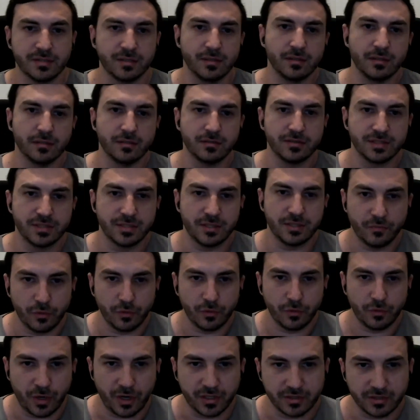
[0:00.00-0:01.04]
sell
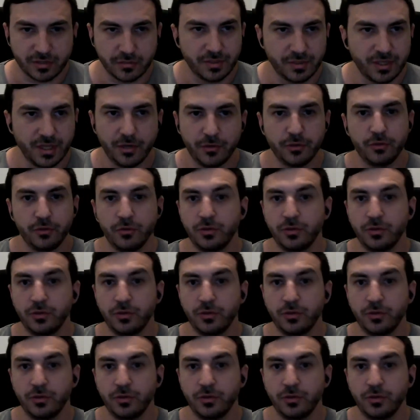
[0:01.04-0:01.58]
several products together,